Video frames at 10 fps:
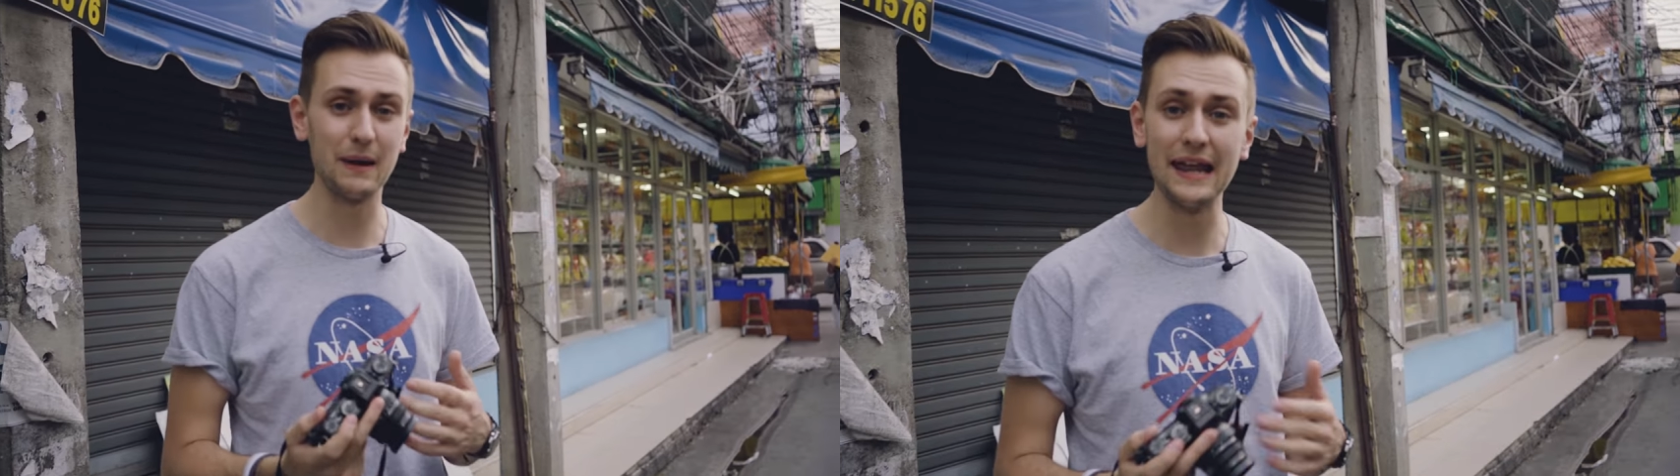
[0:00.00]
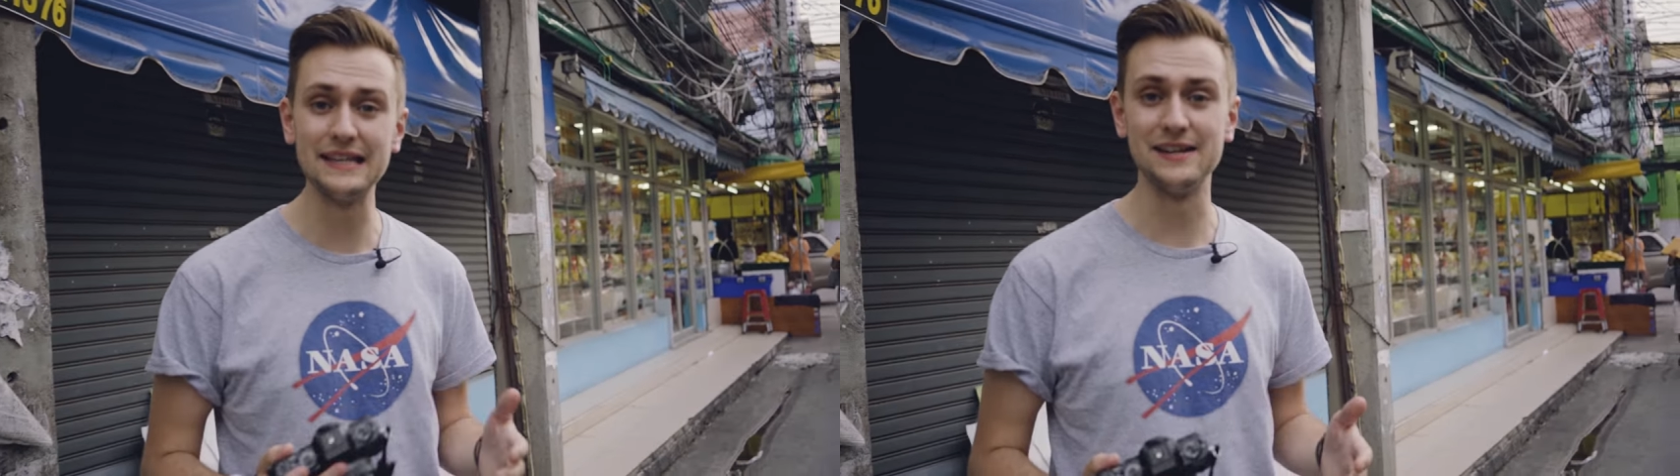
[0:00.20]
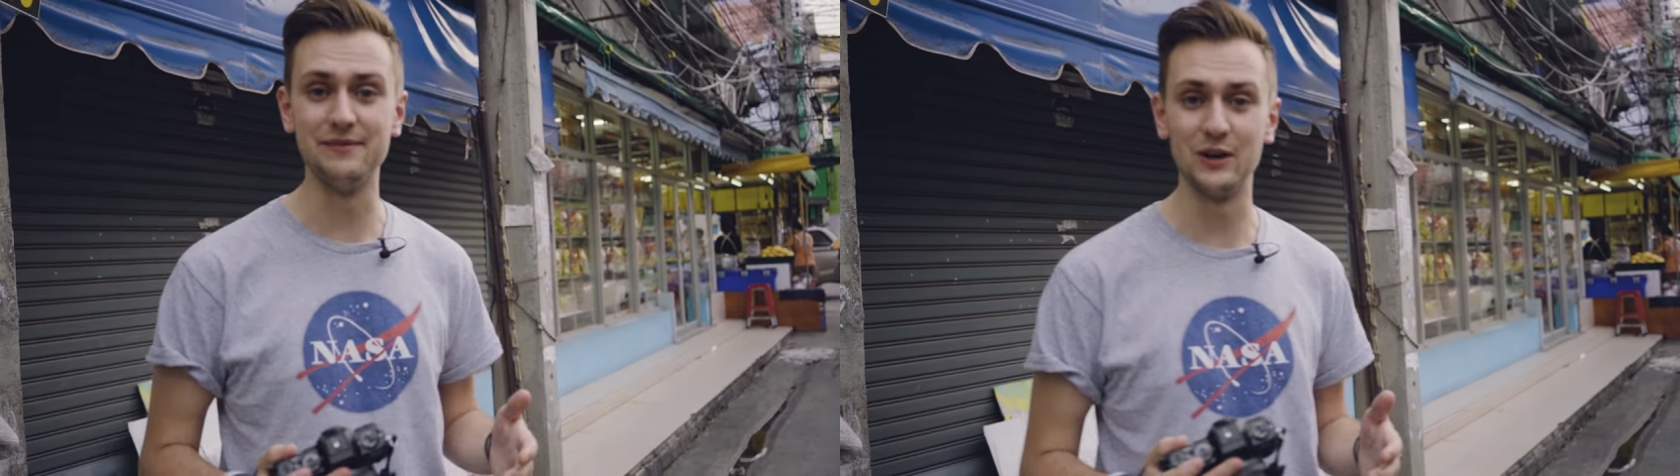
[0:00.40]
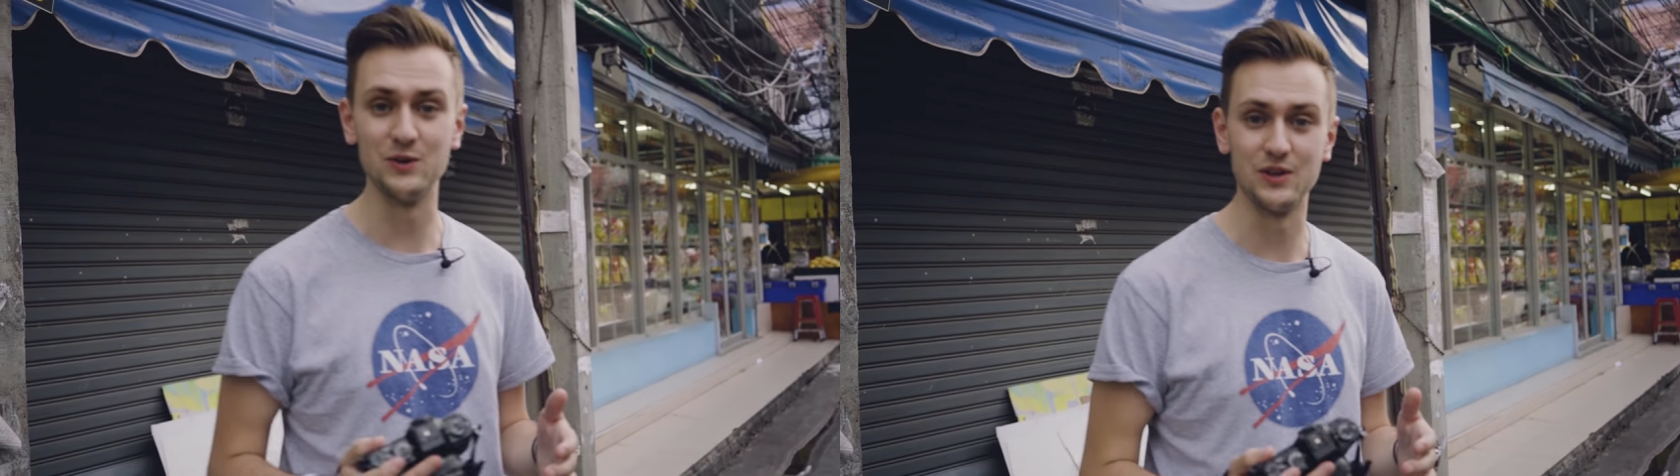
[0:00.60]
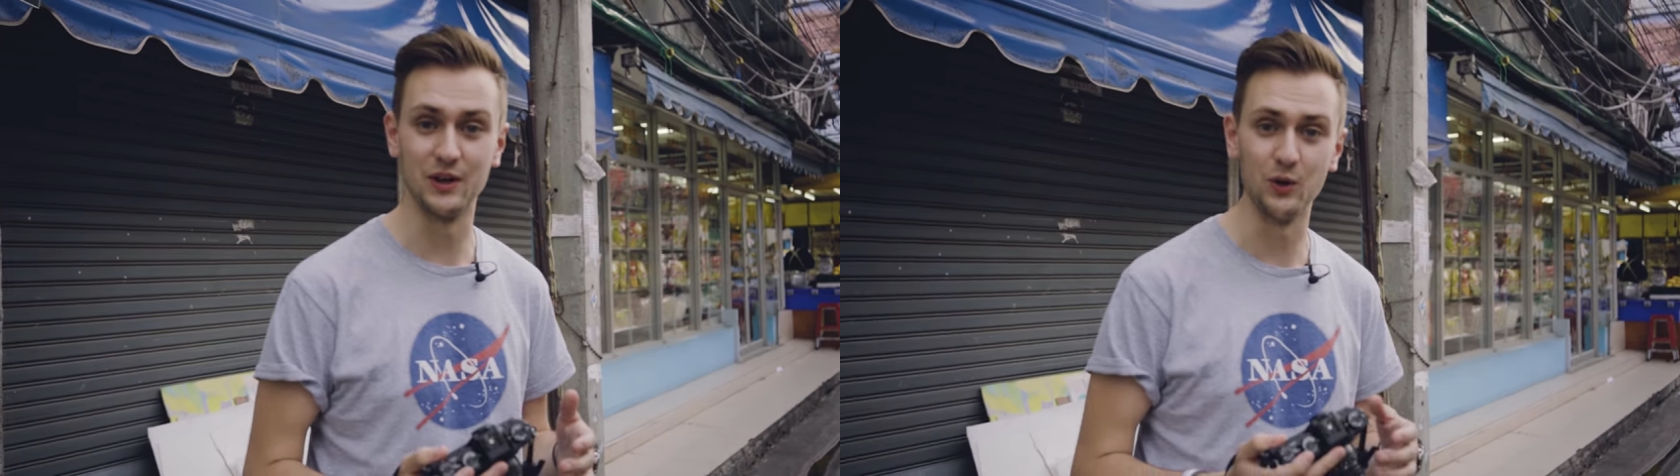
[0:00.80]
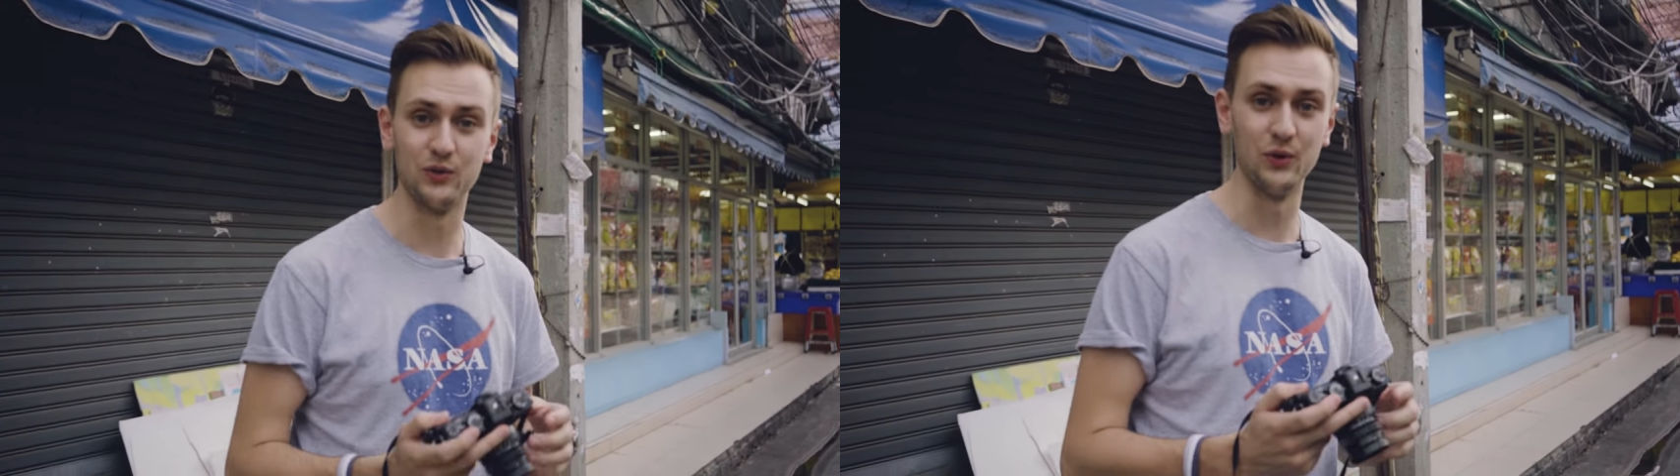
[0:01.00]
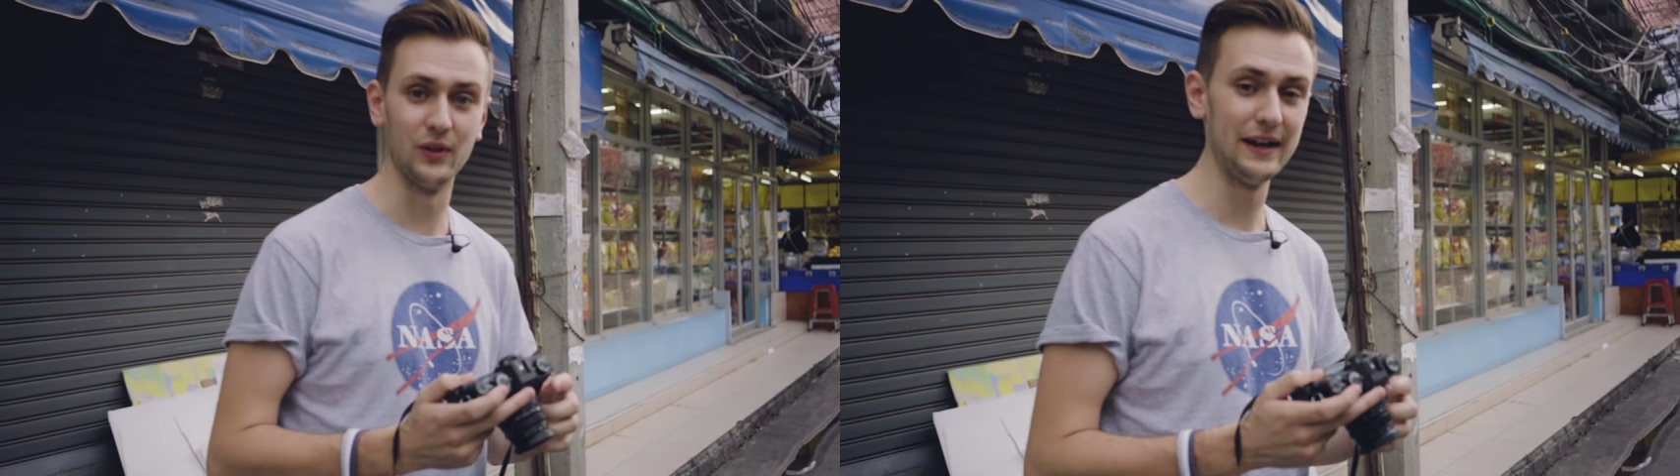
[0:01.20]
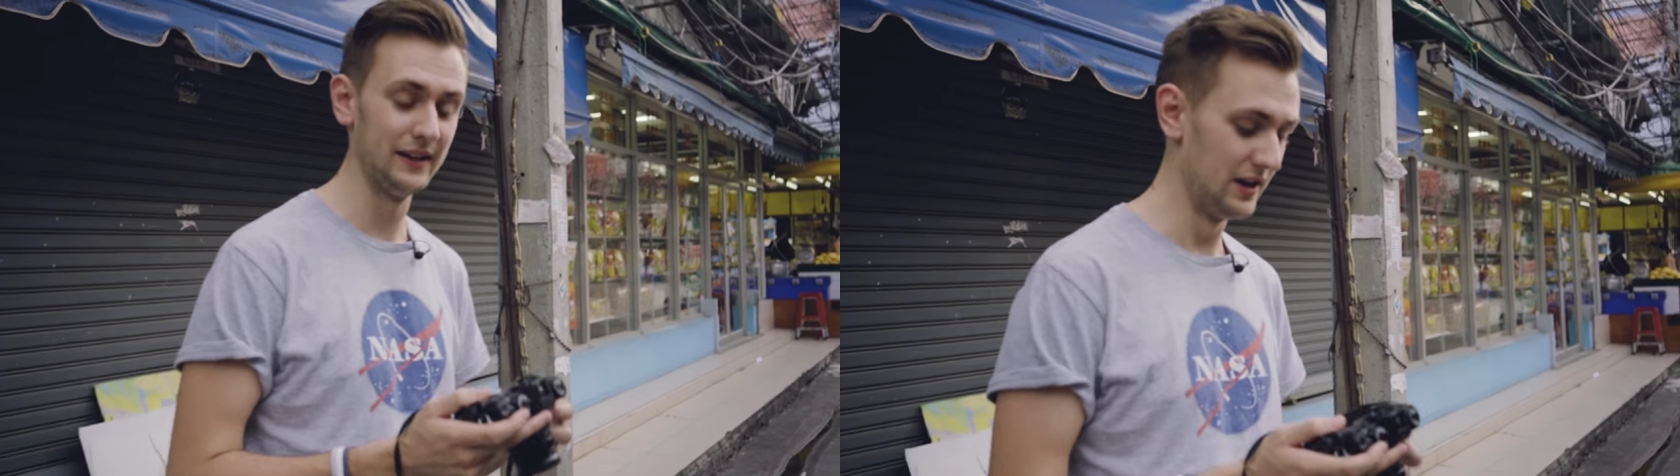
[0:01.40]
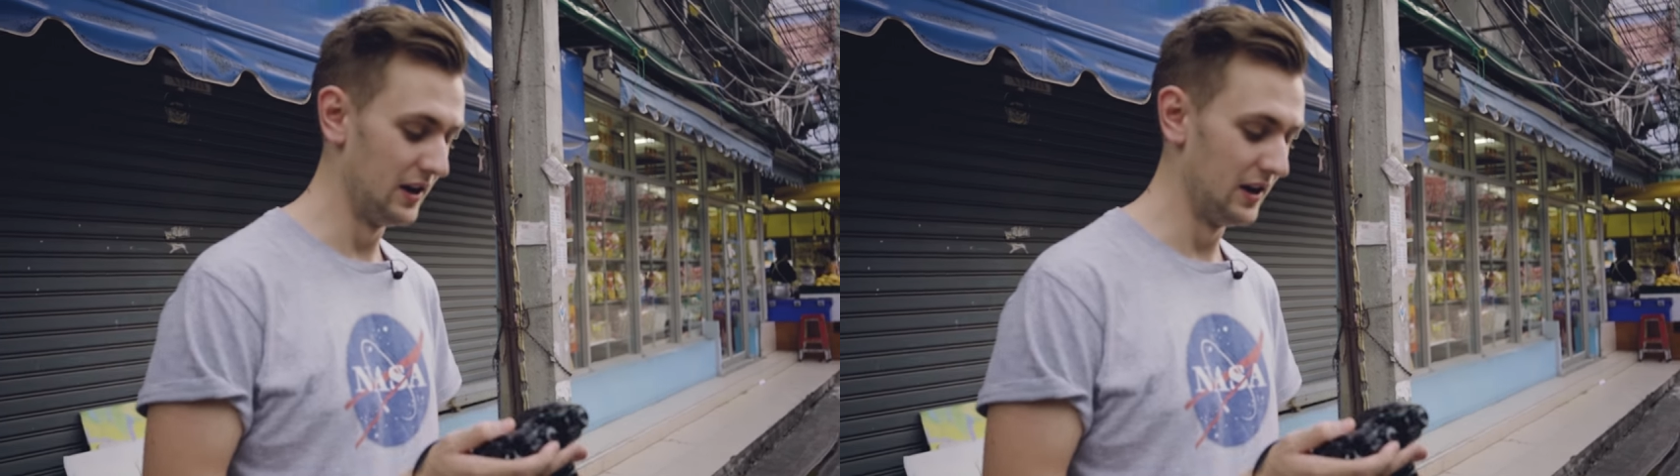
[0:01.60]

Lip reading: plenty of videos that go through that.